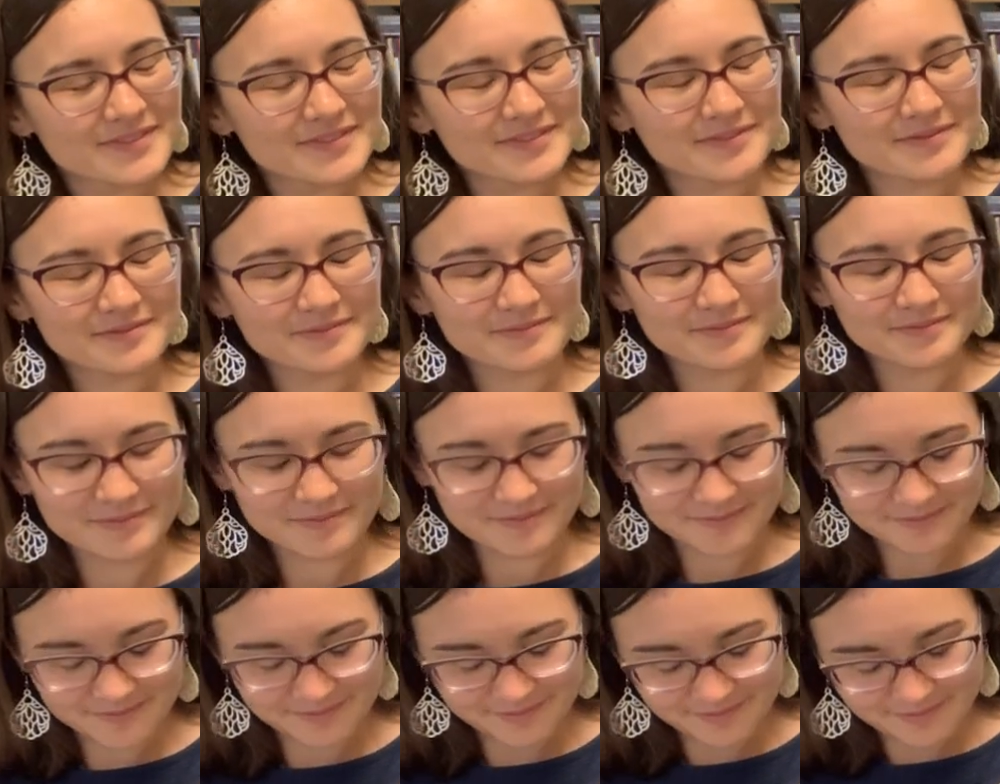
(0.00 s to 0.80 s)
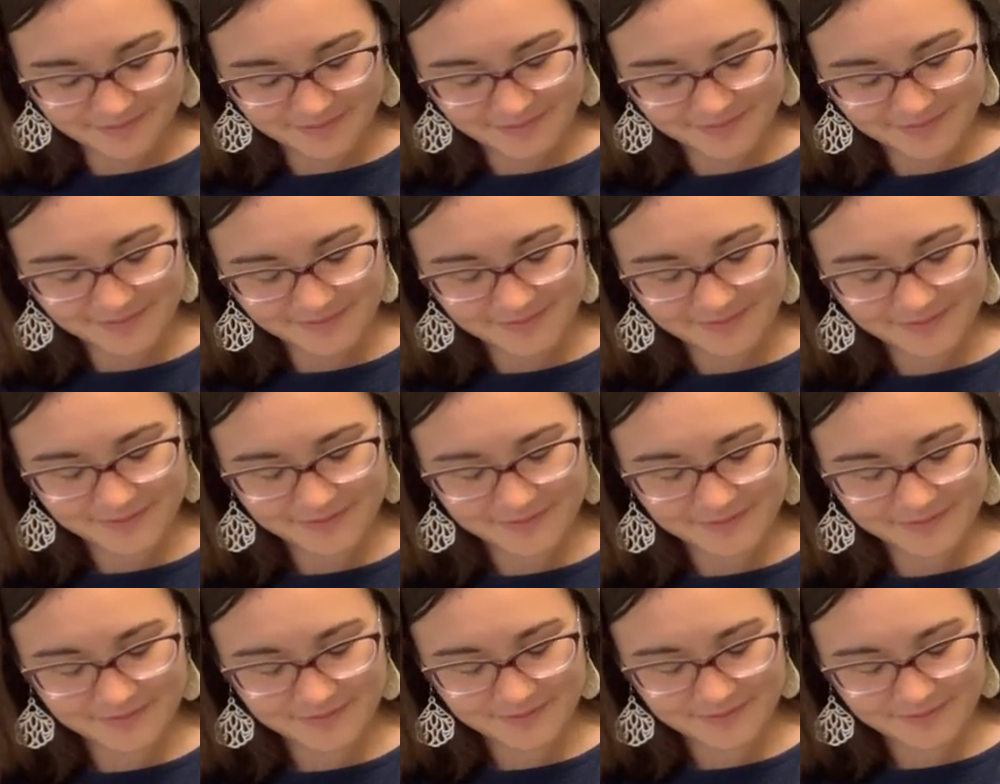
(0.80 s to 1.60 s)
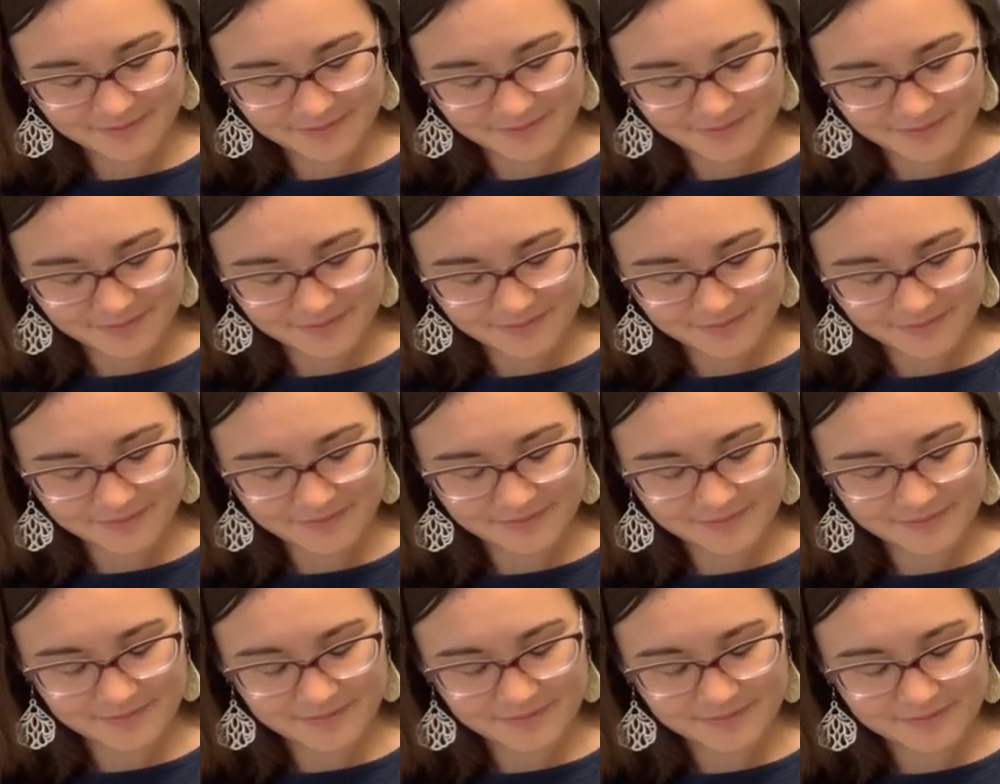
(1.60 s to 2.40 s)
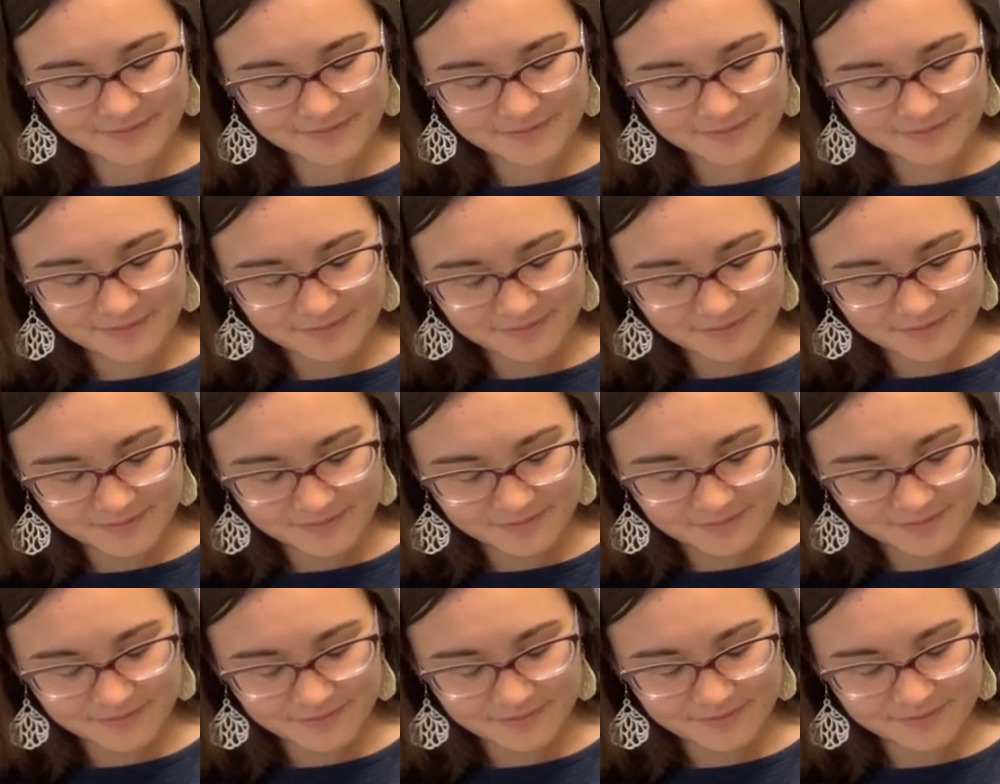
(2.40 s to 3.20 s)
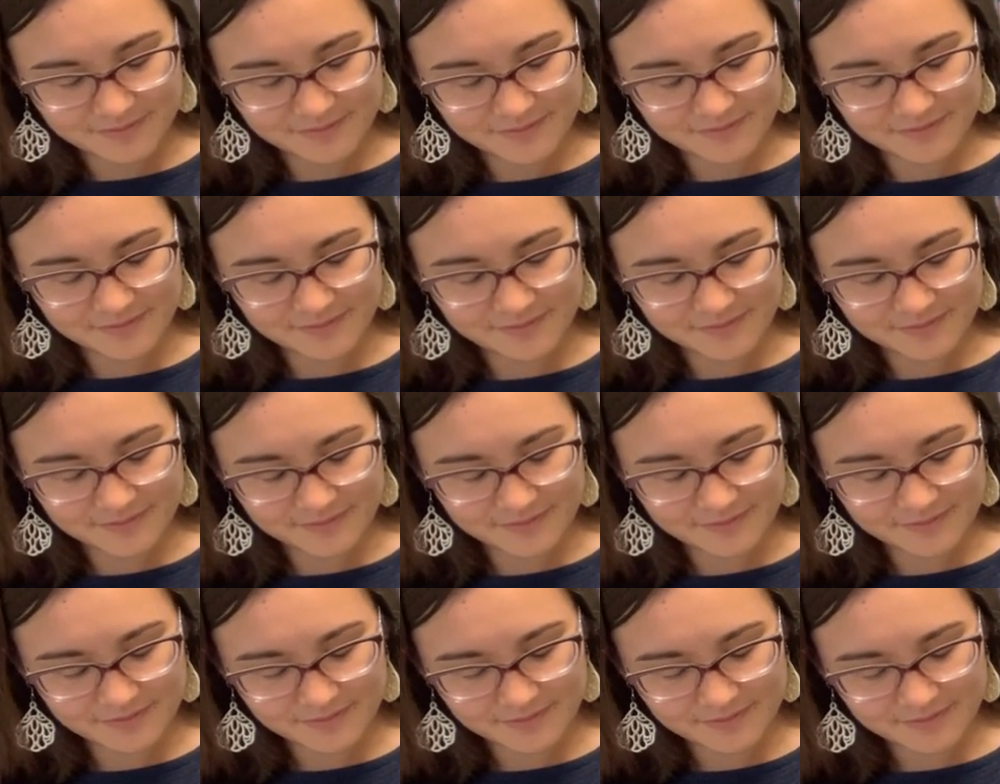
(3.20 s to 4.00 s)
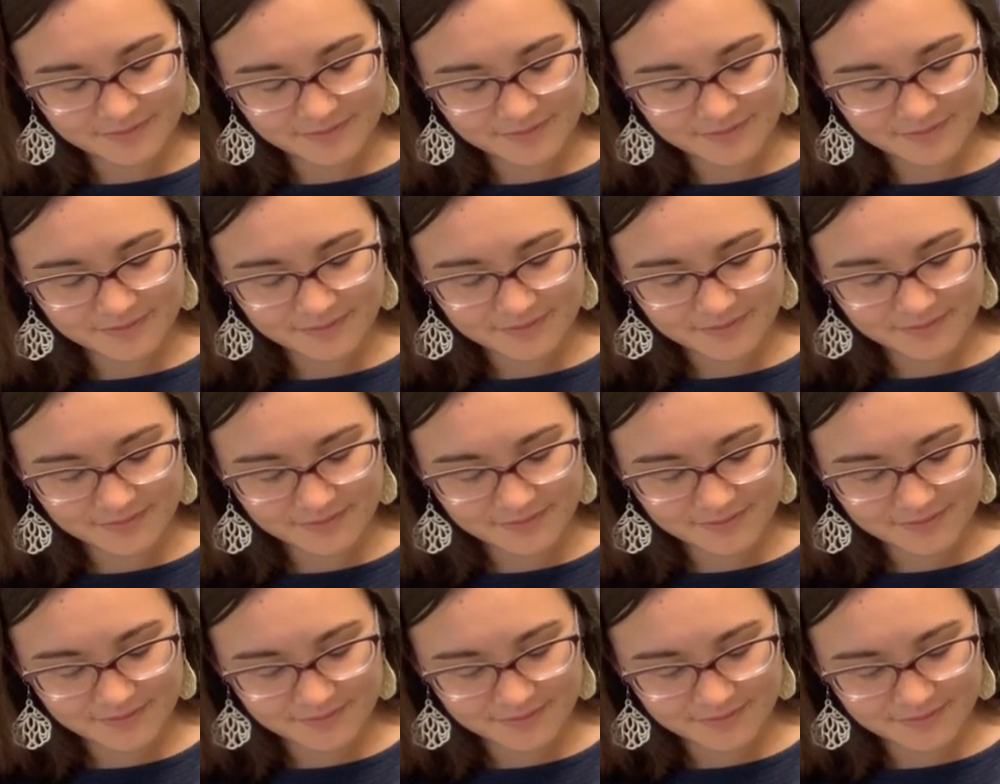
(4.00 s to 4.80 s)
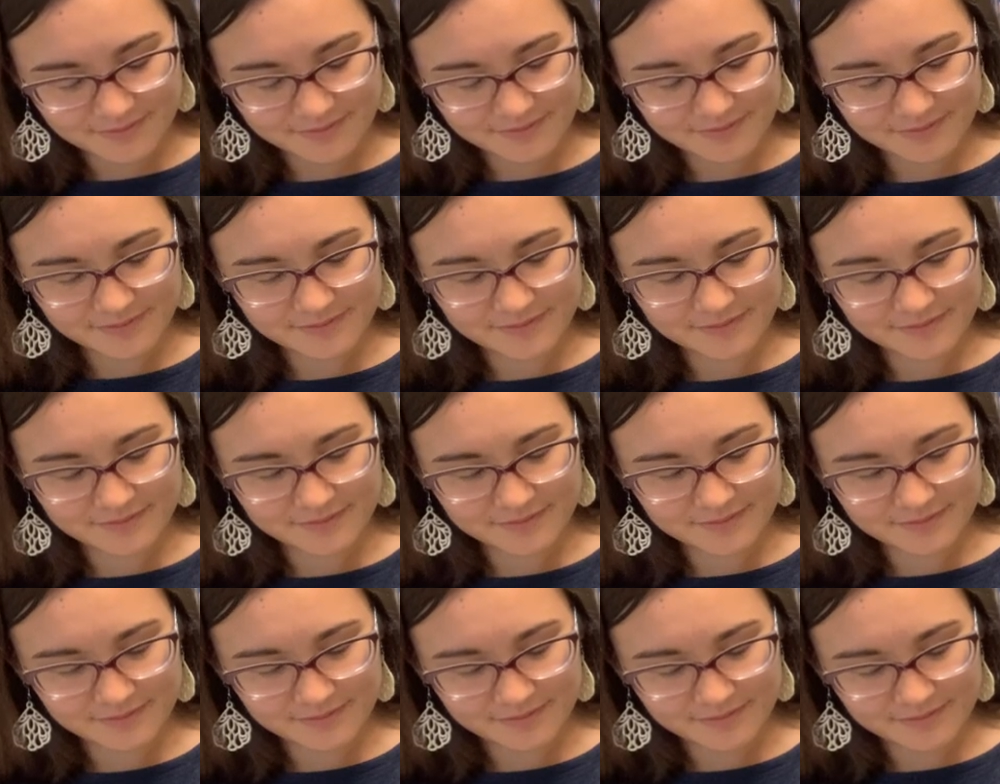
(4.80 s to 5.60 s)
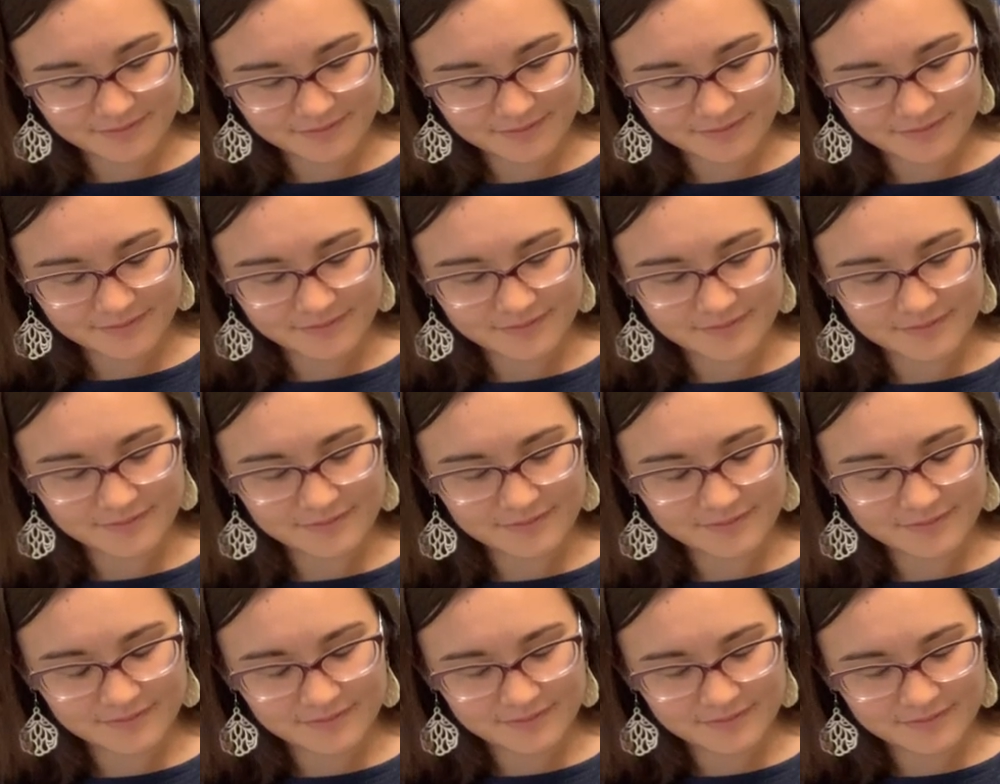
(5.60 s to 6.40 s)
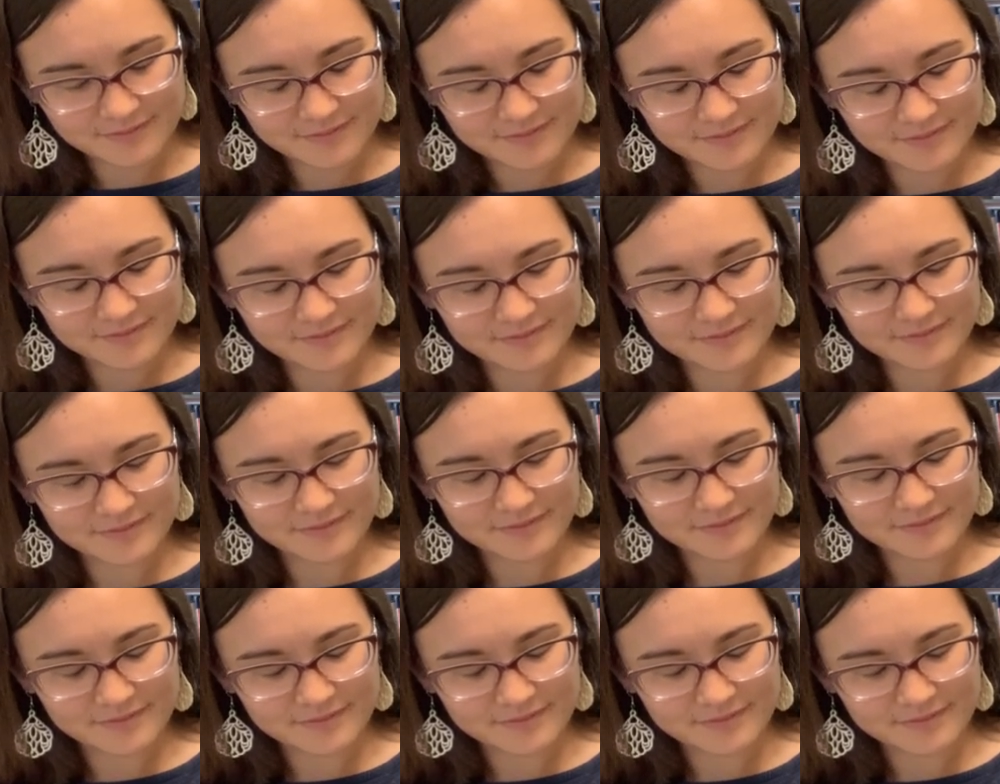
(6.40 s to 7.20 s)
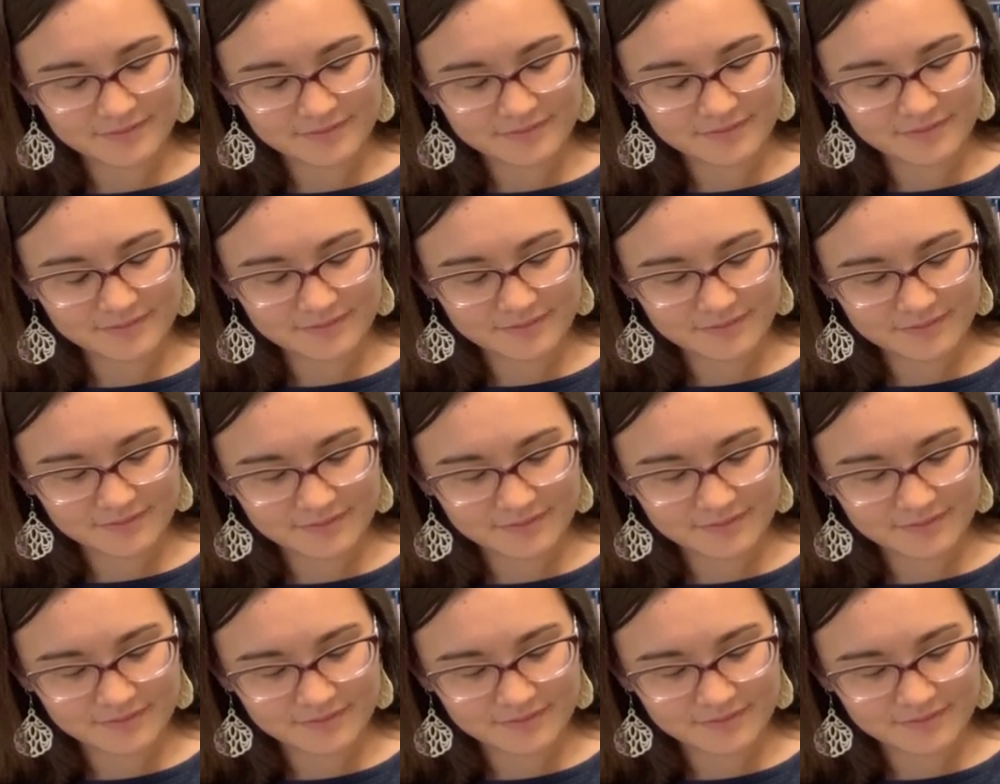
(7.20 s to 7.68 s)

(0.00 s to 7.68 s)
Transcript: The person shown says nothing.